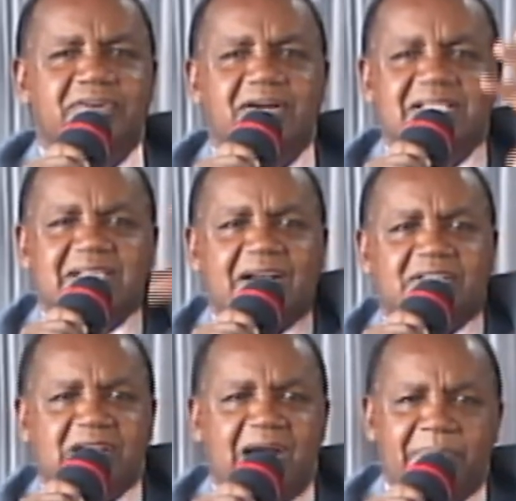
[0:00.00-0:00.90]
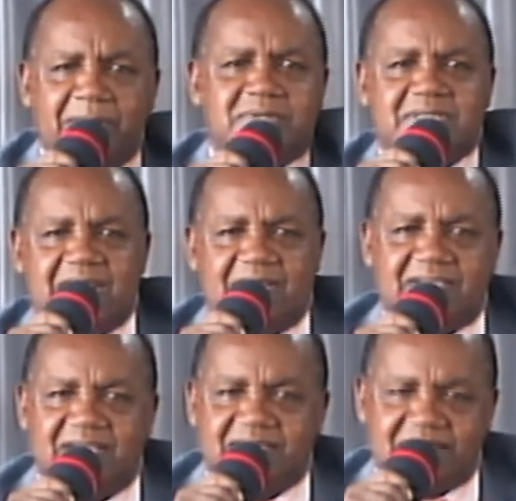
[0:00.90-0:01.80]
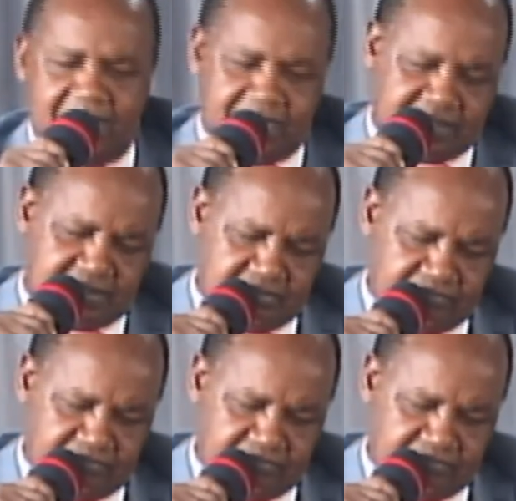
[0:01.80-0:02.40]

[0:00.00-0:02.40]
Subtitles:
roll is about sex. It's sex.